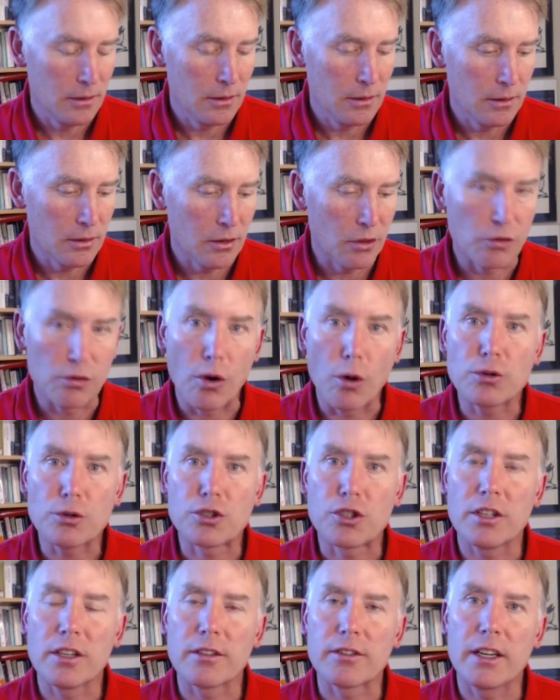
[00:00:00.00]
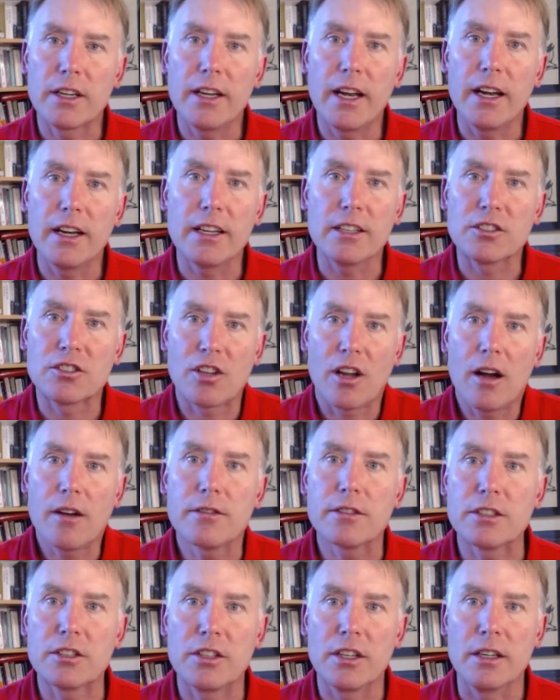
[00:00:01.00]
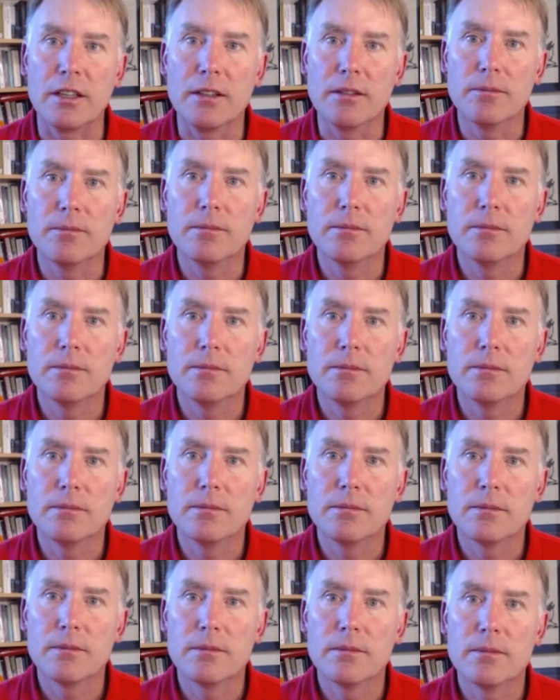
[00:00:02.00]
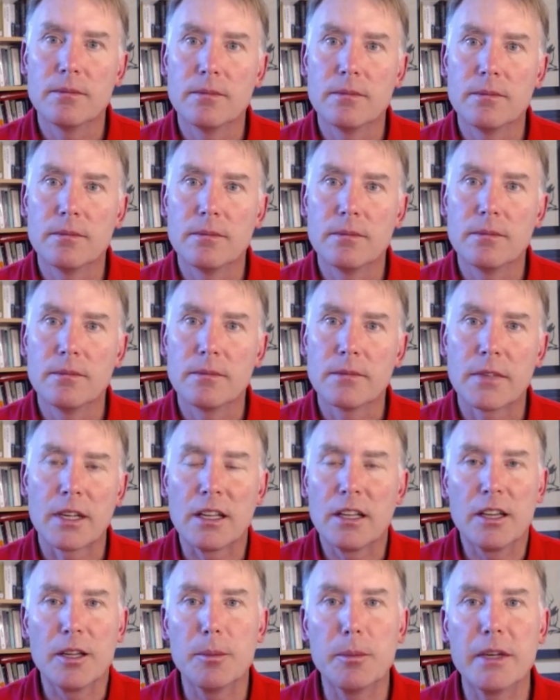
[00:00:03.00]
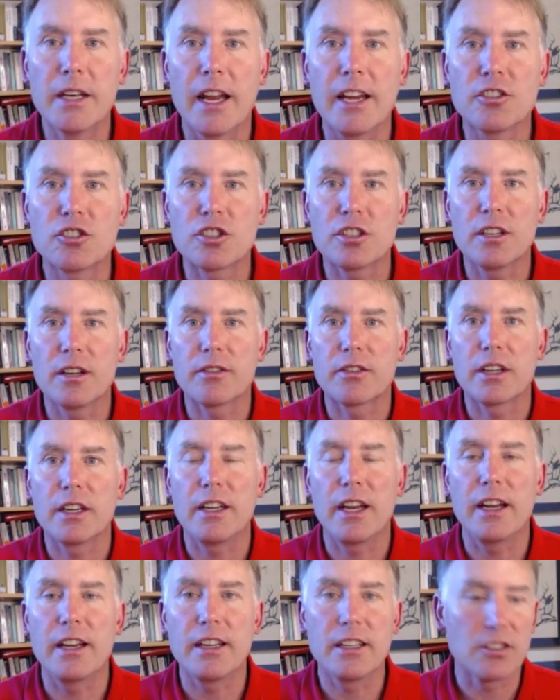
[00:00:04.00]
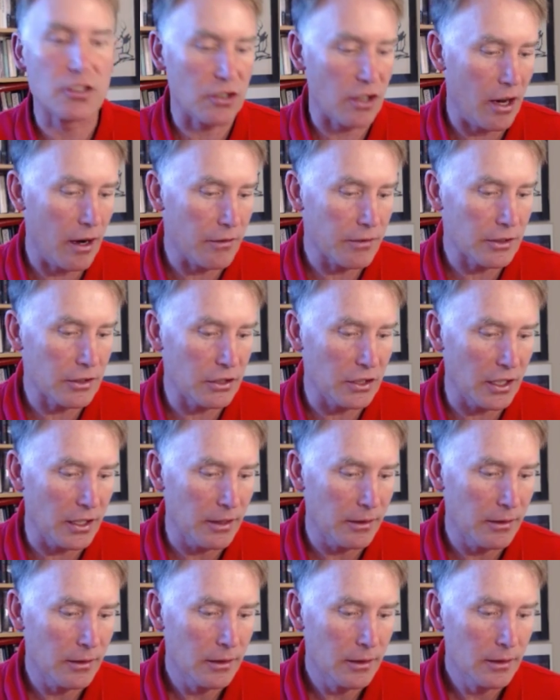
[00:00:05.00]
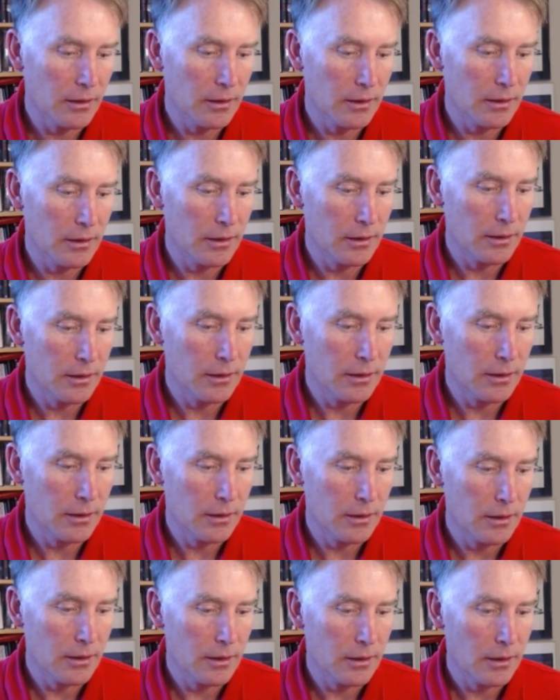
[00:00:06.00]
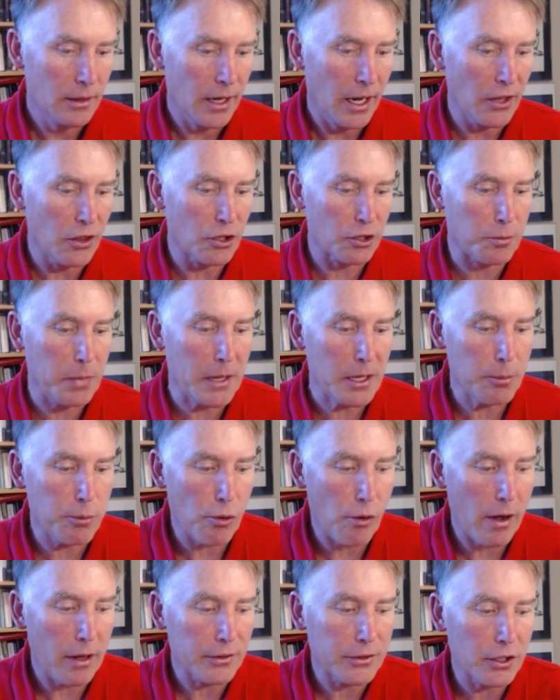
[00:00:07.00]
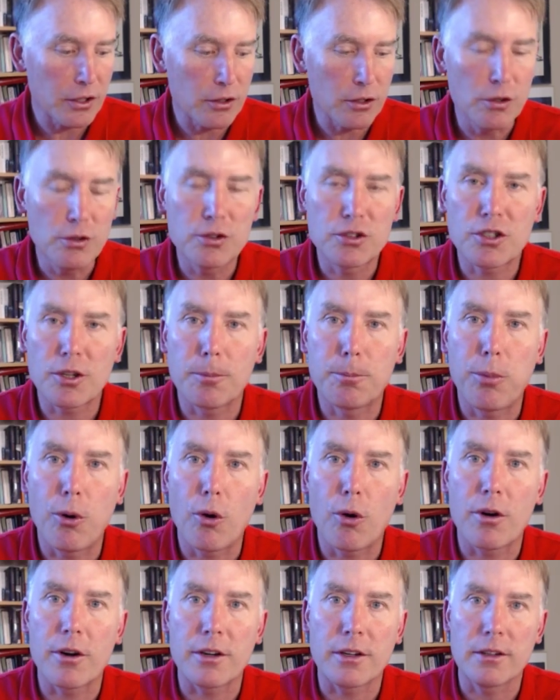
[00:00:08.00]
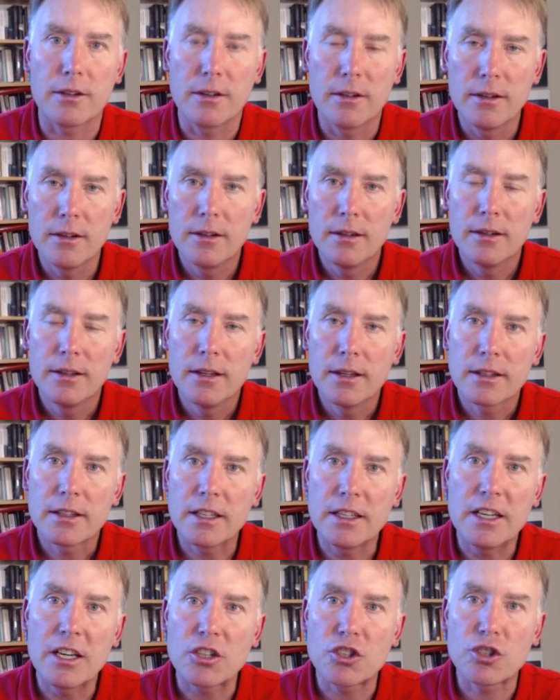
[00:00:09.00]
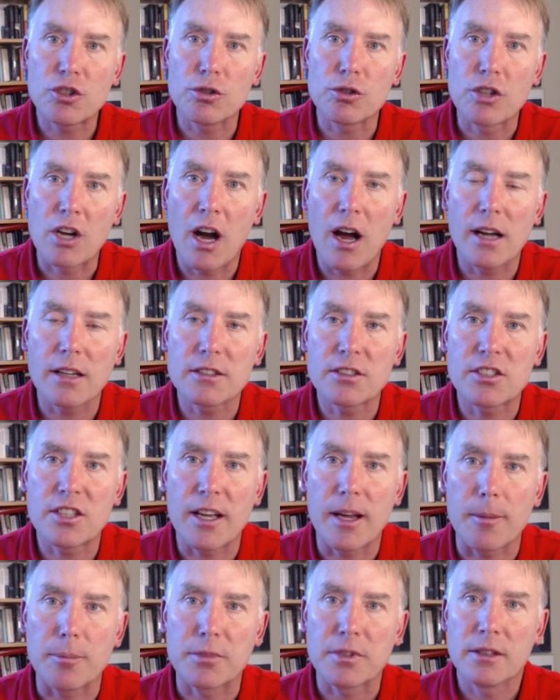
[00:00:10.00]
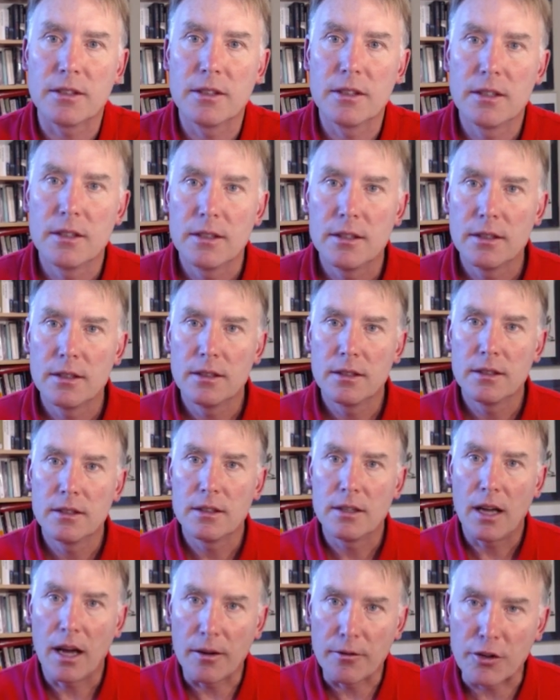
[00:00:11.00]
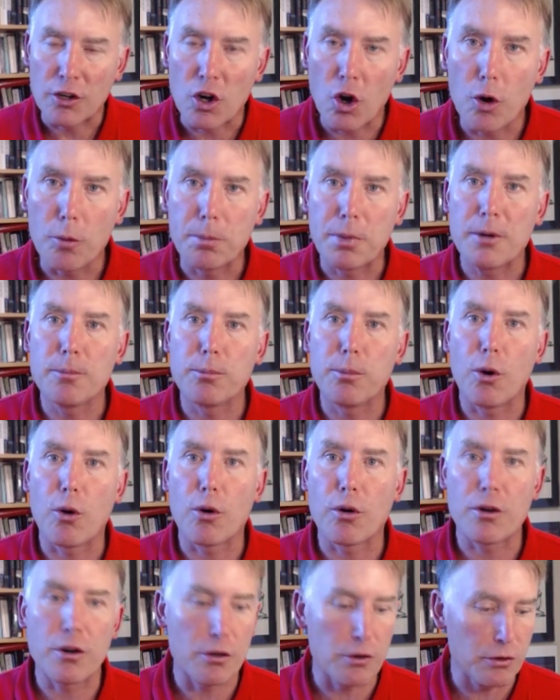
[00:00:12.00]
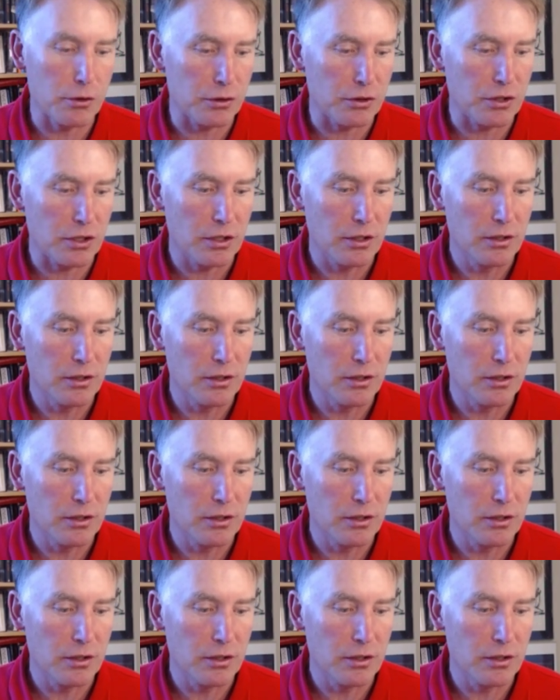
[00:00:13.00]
The erosion of Canadian sovereignty. The elimination of Canadian sovereignty. And there's people out there who support the initial concept of an open borders,